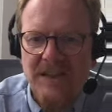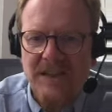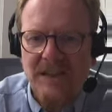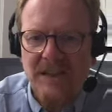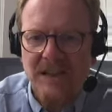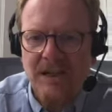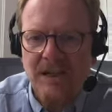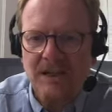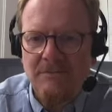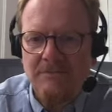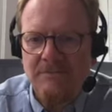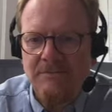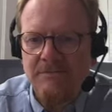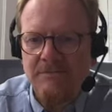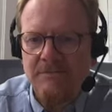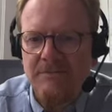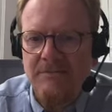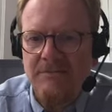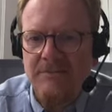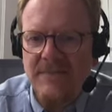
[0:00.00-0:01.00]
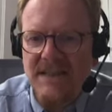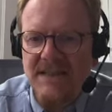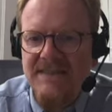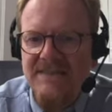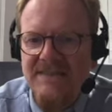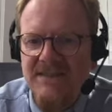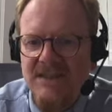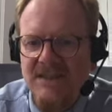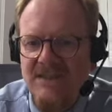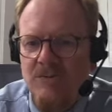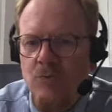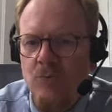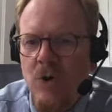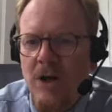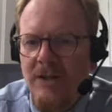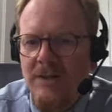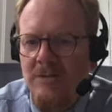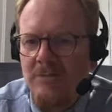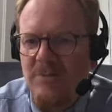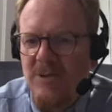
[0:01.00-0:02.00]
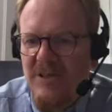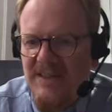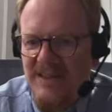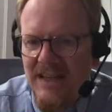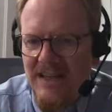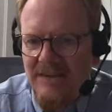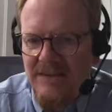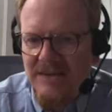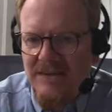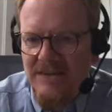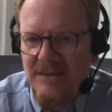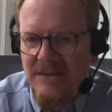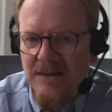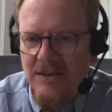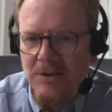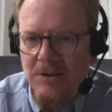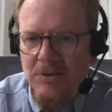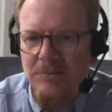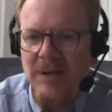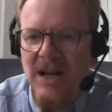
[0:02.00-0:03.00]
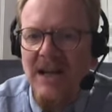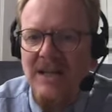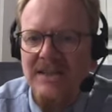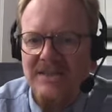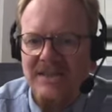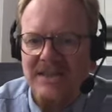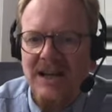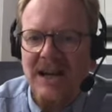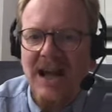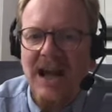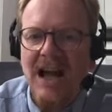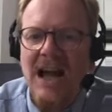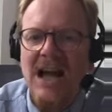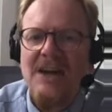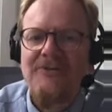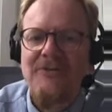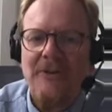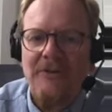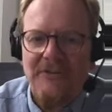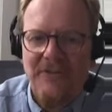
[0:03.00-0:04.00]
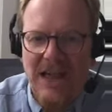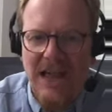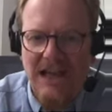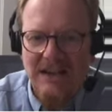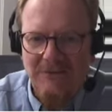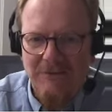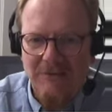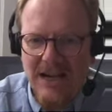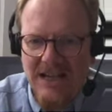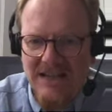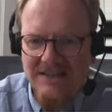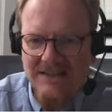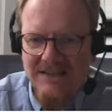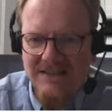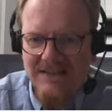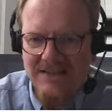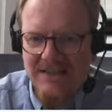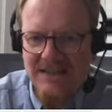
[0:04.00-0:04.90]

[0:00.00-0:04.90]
is just 1%. But half of that rest